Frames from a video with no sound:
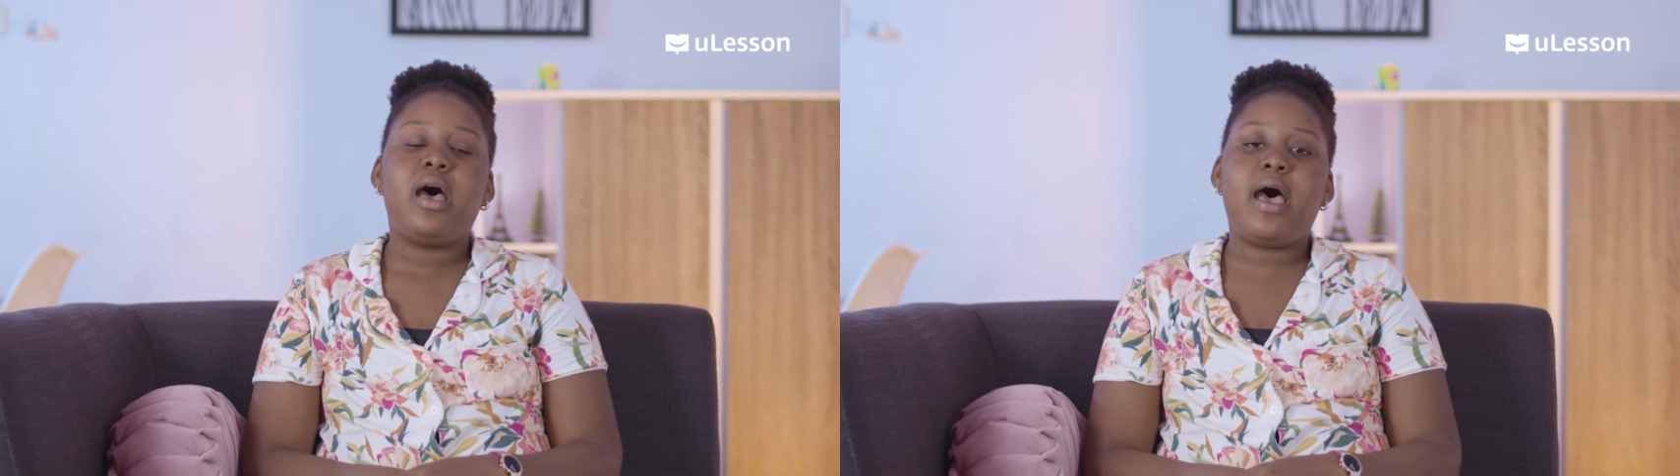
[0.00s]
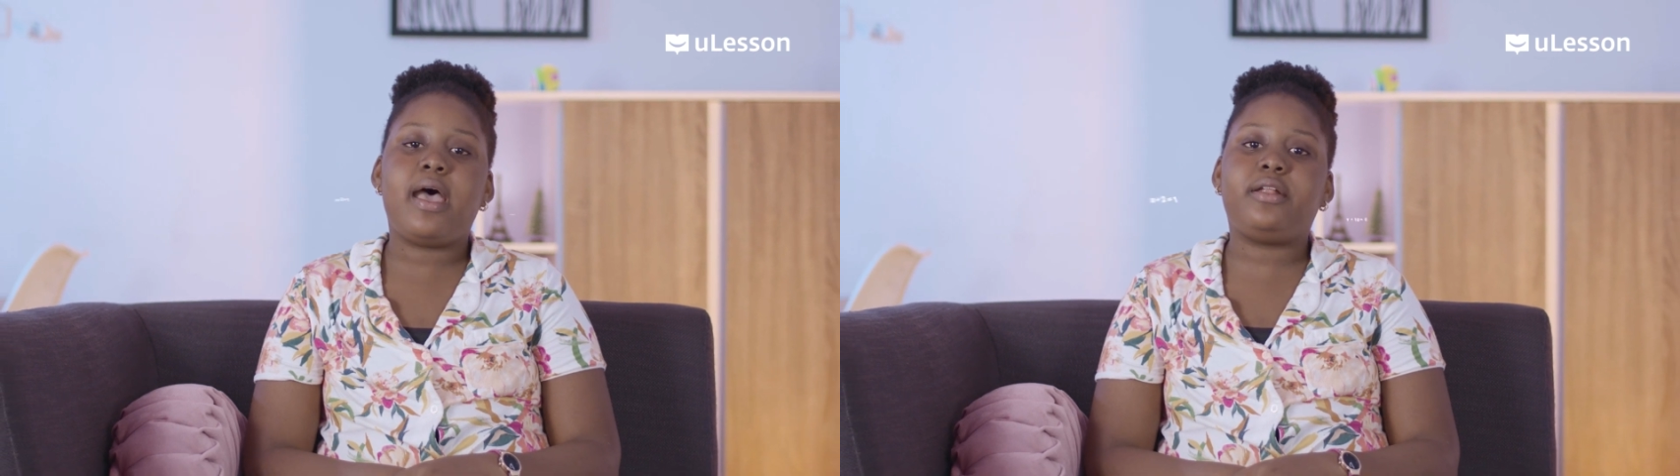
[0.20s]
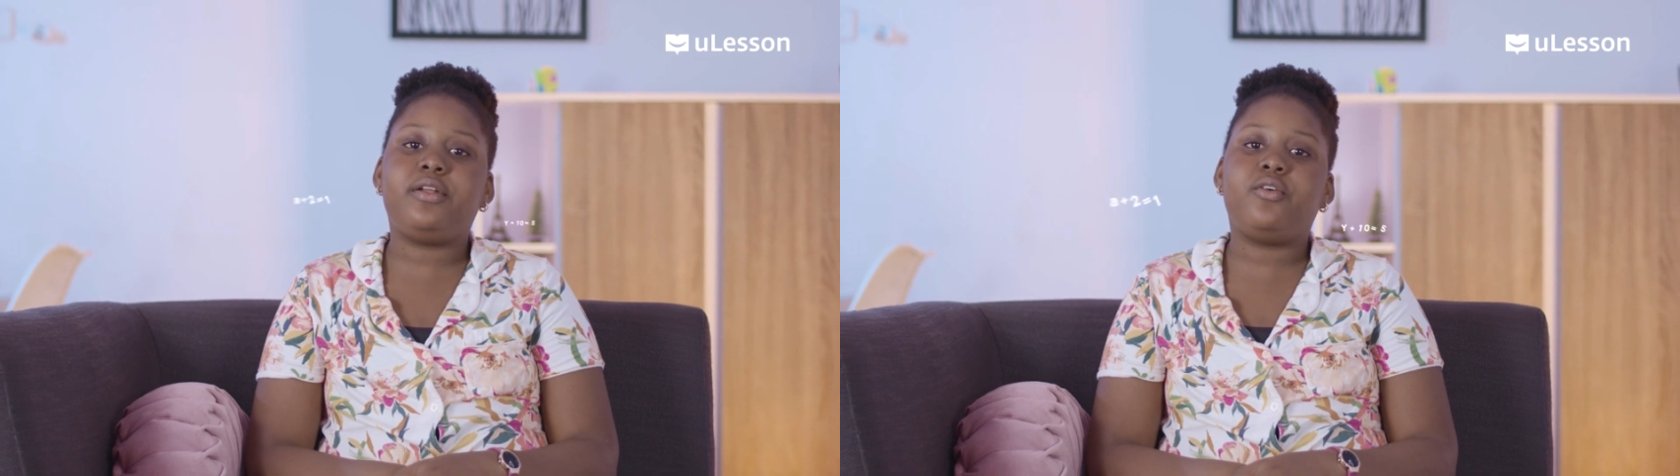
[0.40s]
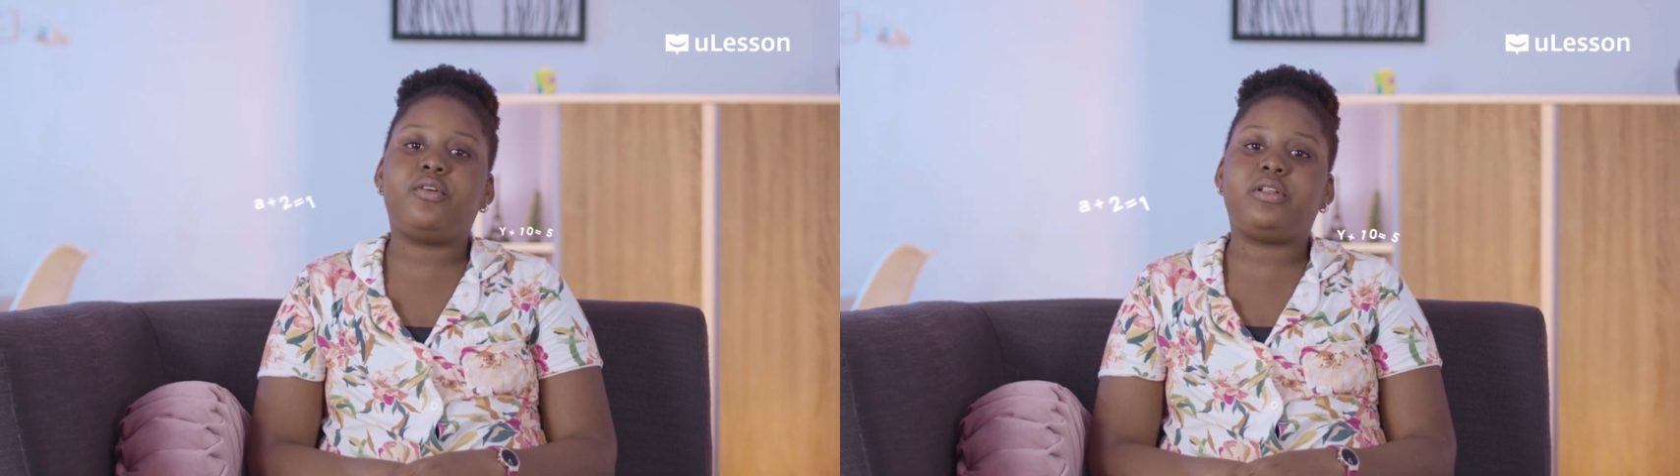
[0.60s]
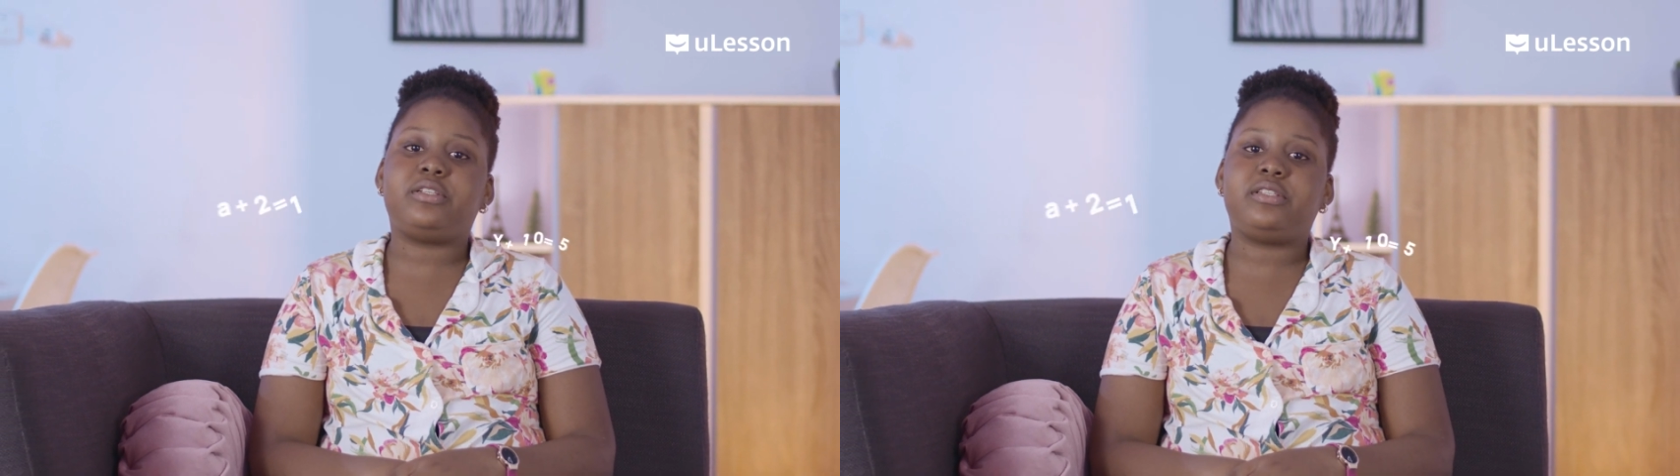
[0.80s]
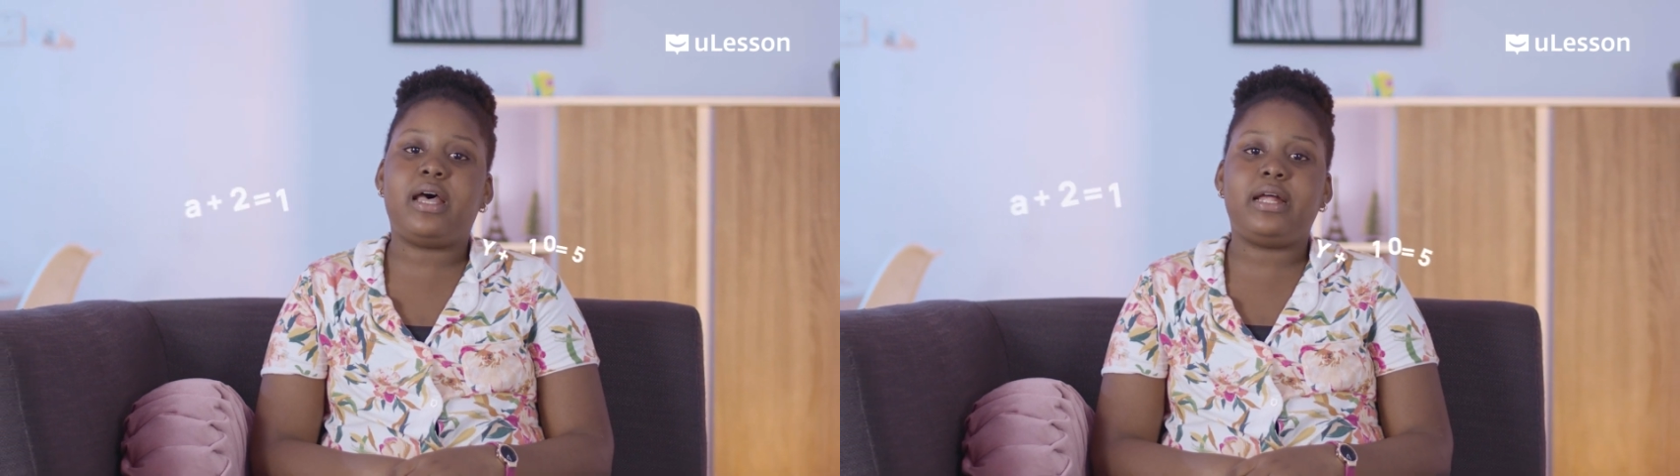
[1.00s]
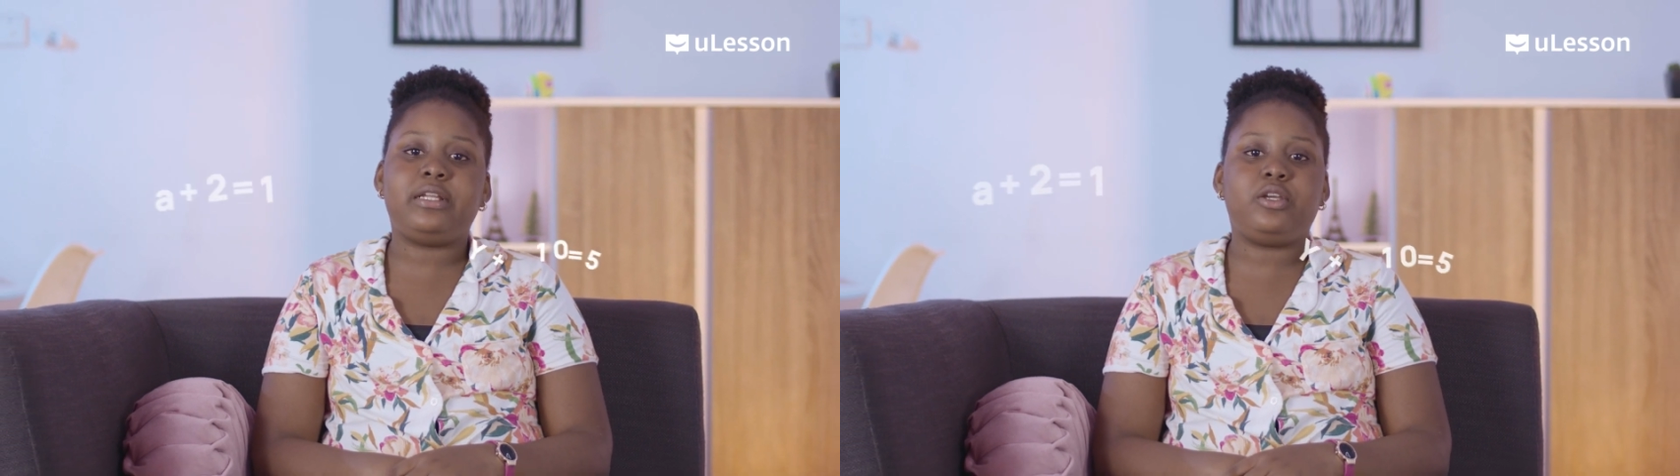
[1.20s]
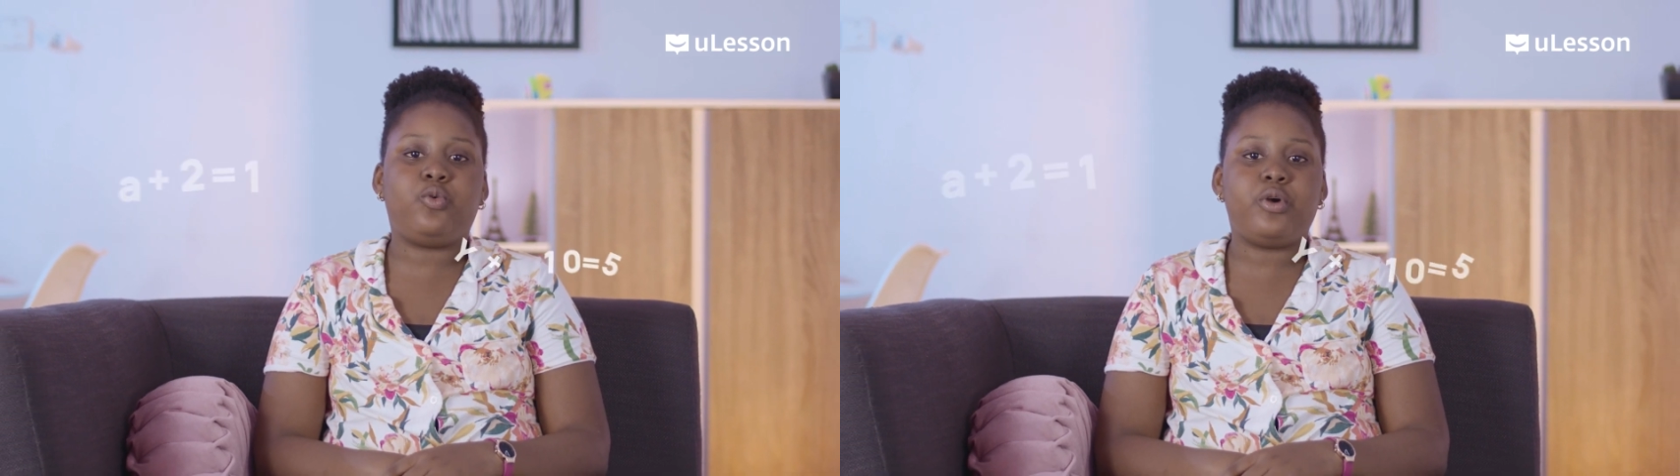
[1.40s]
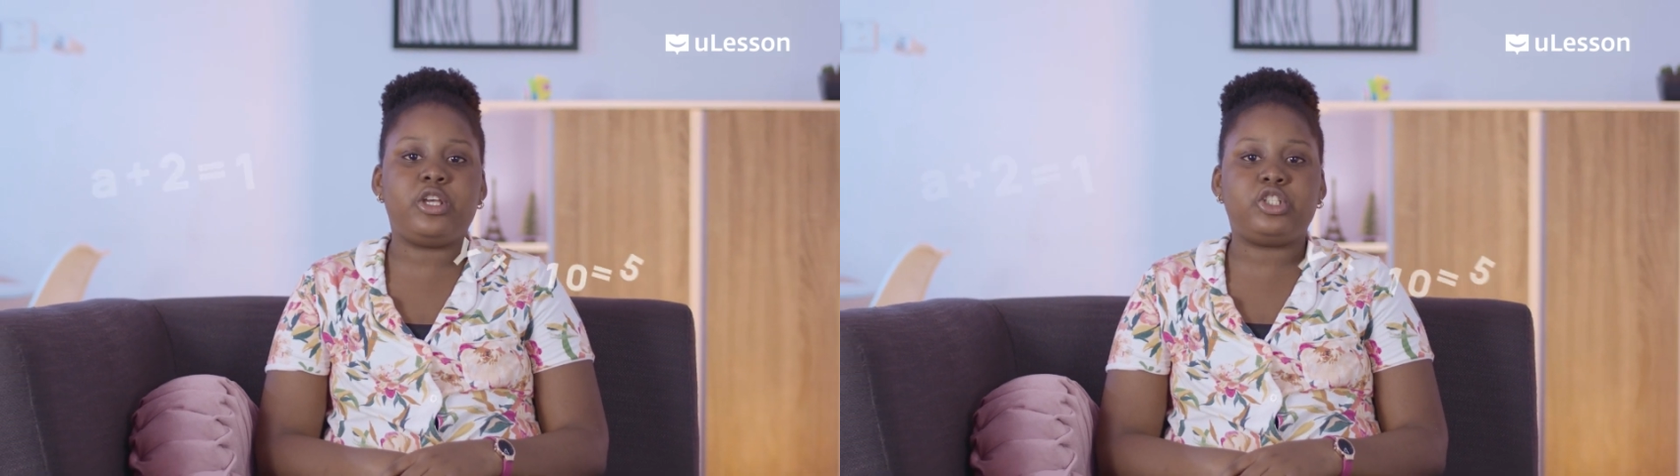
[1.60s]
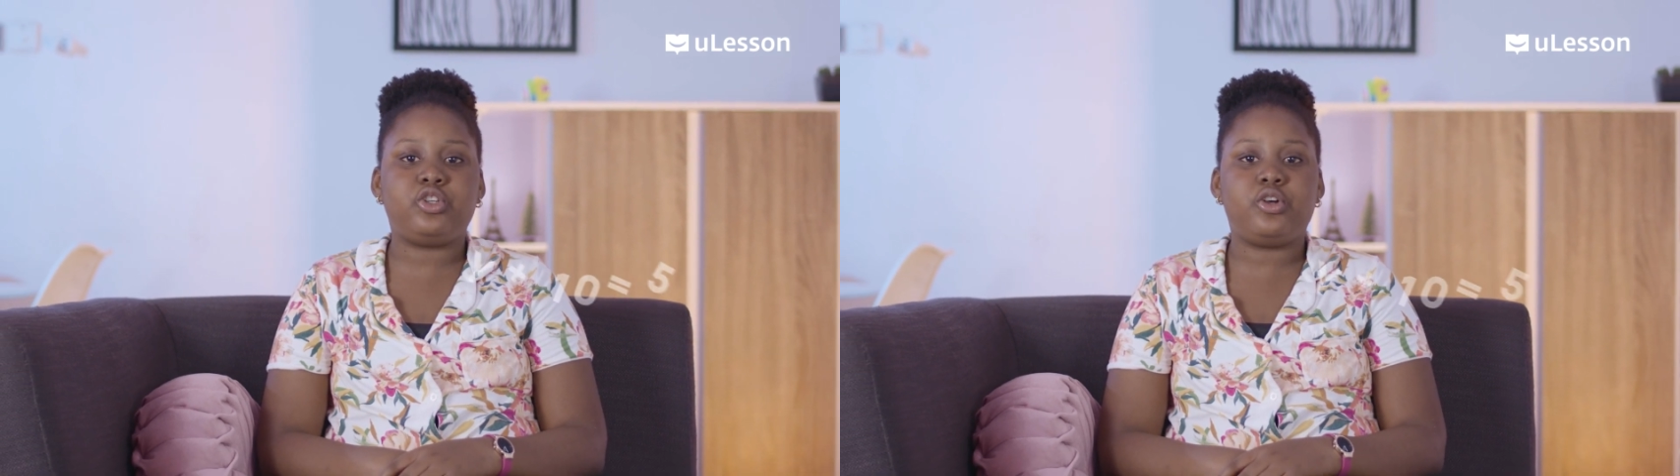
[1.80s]
I didn't understand
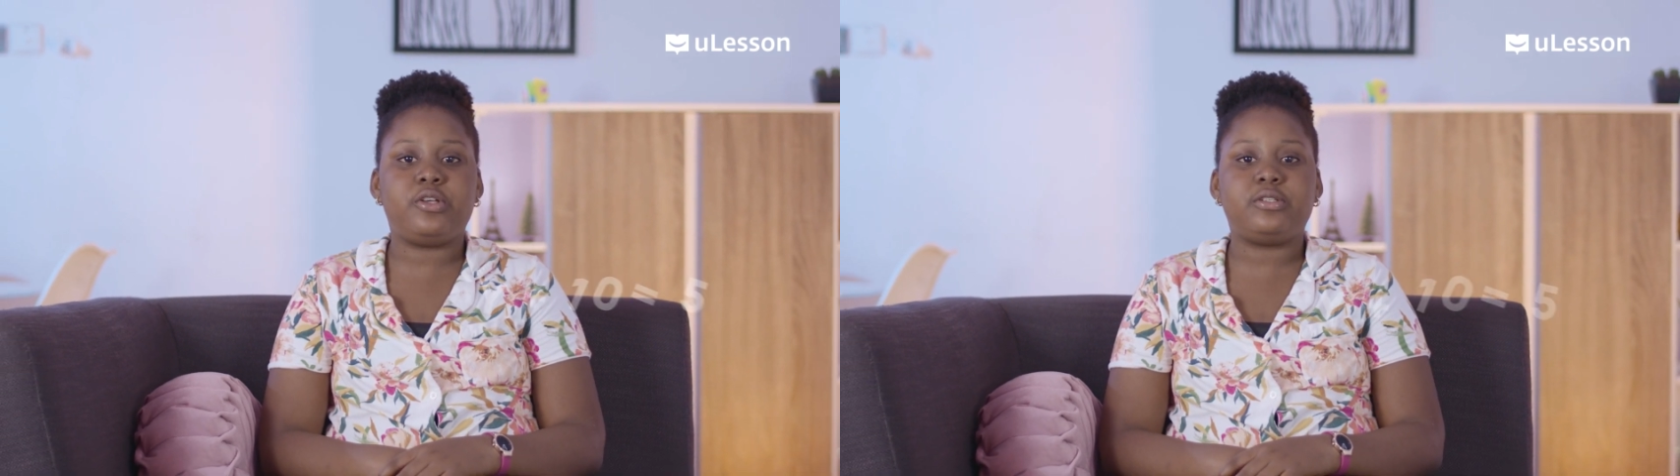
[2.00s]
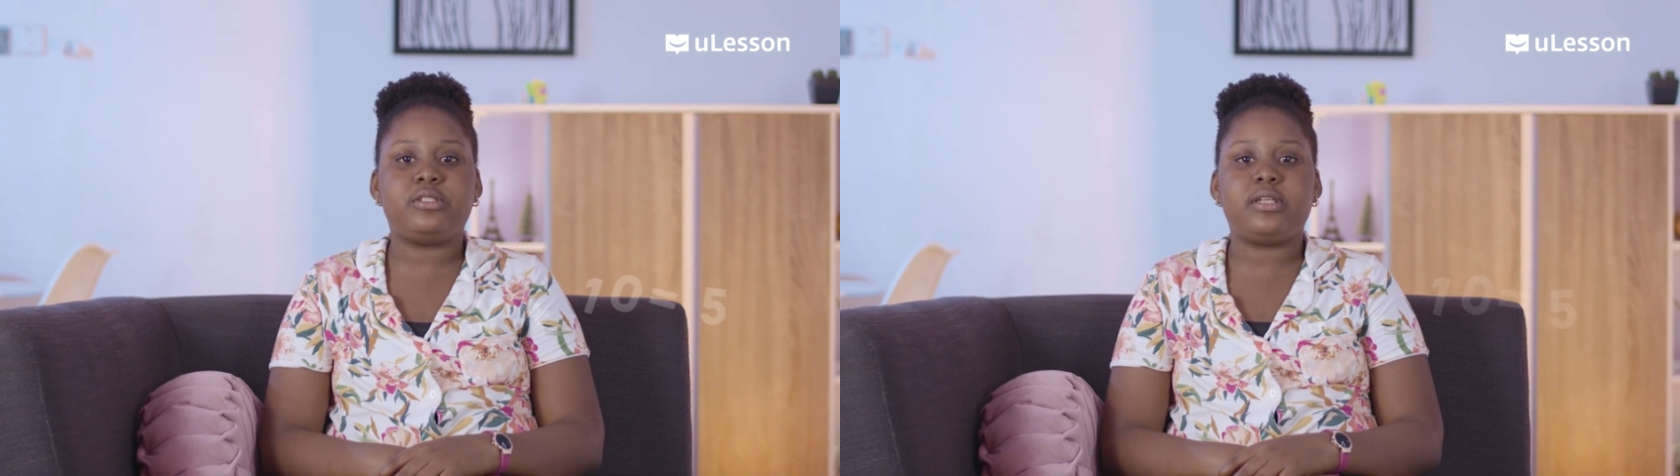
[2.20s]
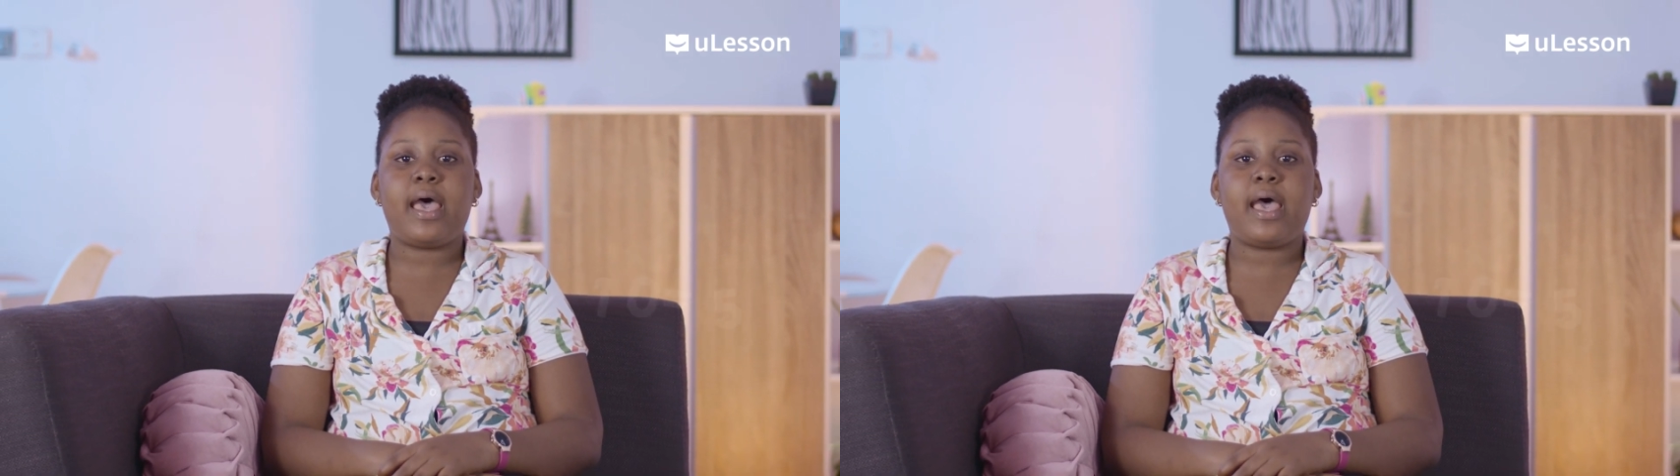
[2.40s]
equations.